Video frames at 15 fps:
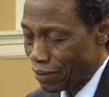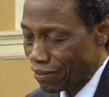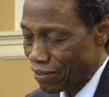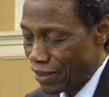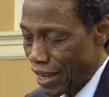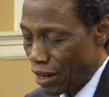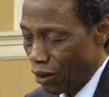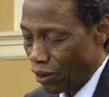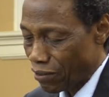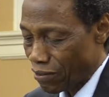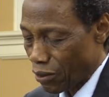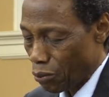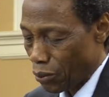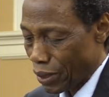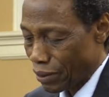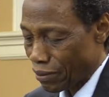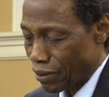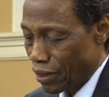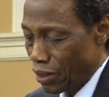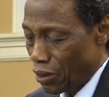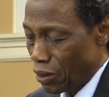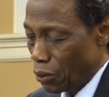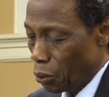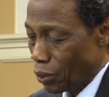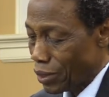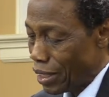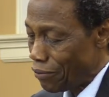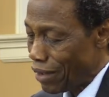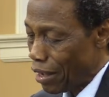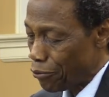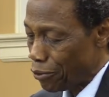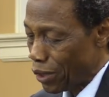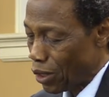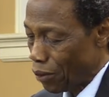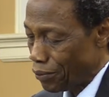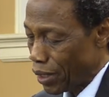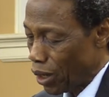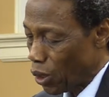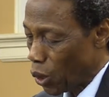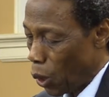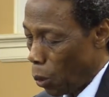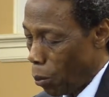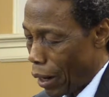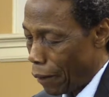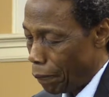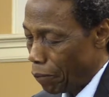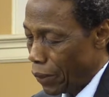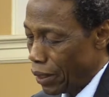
snail hunting with, was never afraid of the Okoba.